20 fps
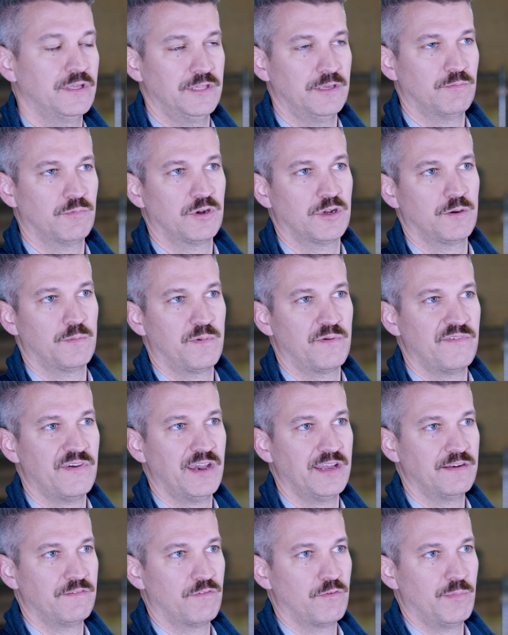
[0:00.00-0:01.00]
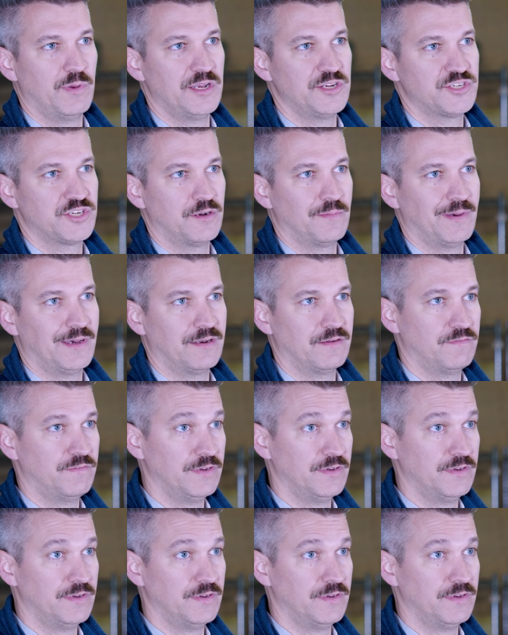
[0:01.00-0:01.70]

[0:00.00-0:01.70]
and then we're going to provide information about